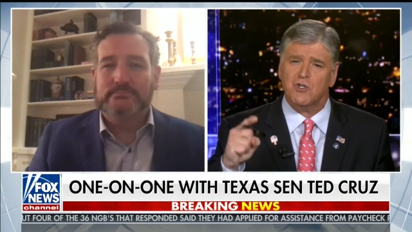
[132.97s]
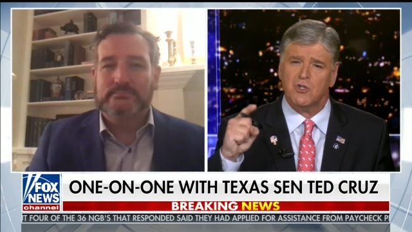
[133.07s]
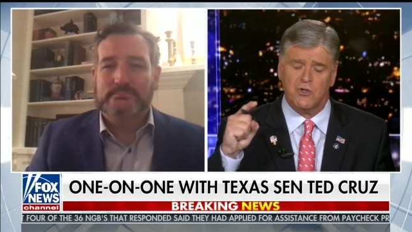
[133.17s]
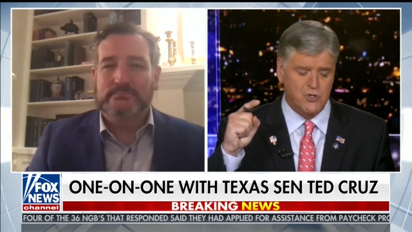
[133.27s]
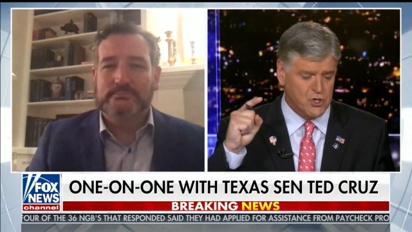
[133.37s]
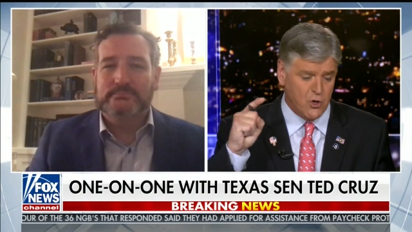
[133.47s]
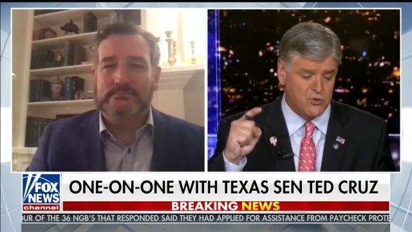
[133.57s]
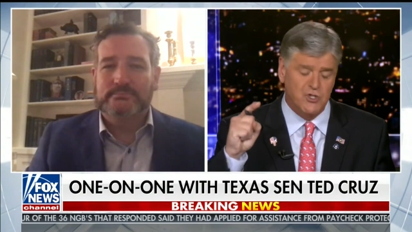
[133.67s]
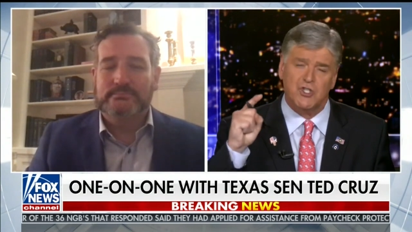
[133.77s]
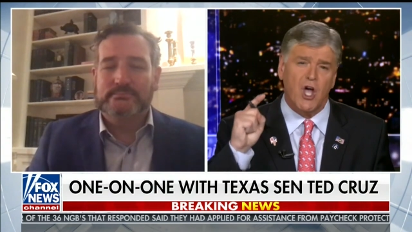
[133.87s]
Speaker 1: He should have
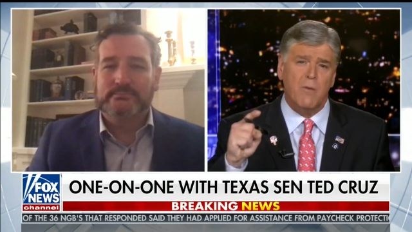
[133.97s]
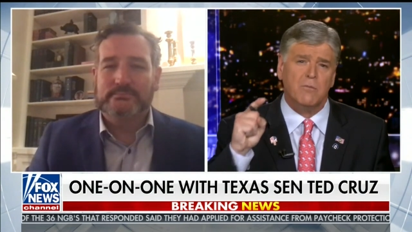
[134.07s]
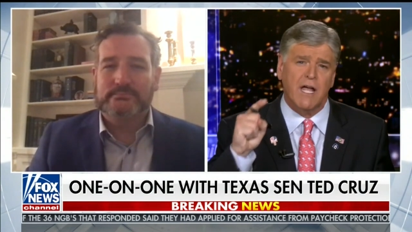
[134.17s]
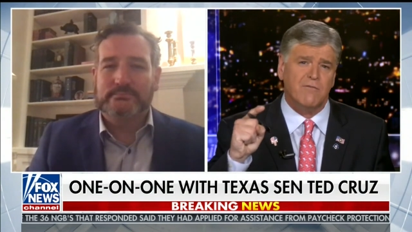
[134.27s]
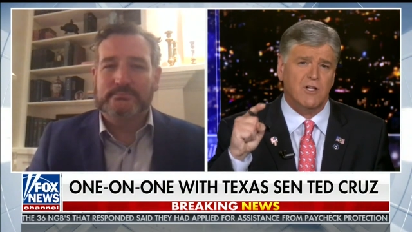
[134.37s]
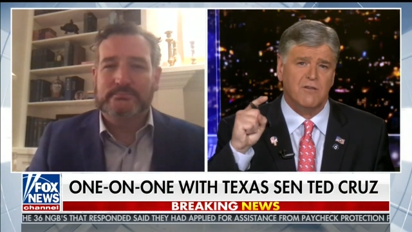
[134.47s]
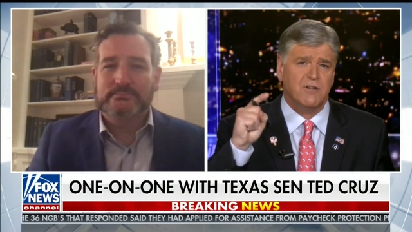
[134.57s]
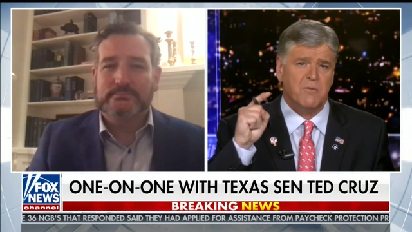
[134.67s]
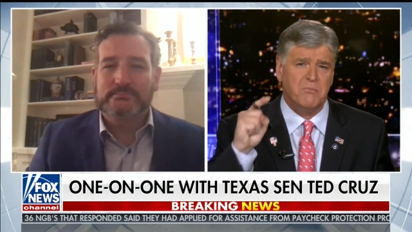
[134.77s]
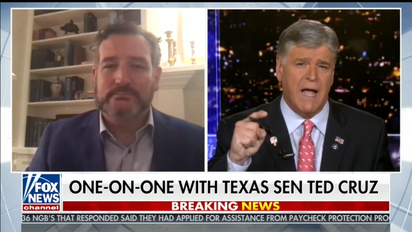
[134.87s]
shown some level
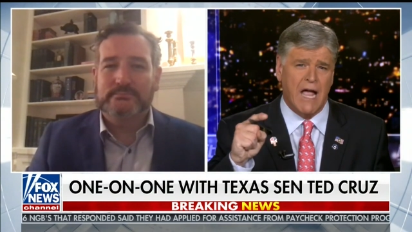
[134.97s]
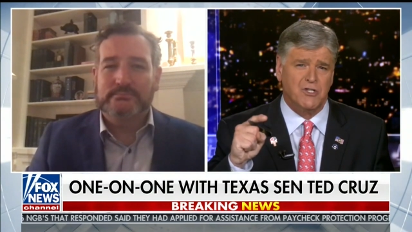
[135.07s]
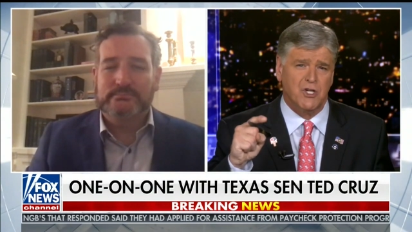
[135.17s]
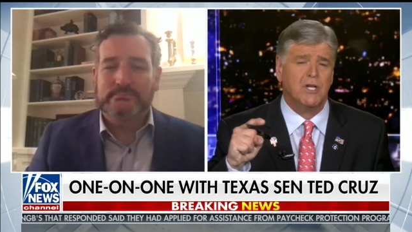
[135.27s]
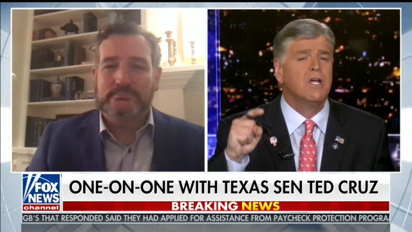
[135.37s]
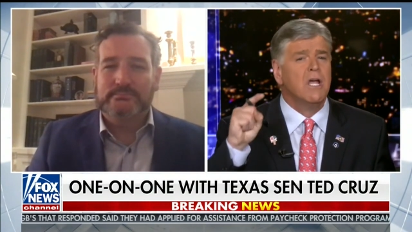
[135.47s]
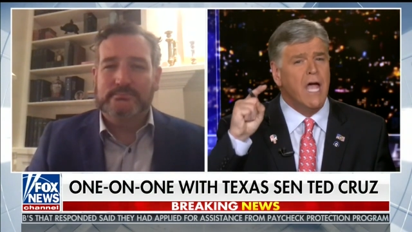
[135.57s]
of compassion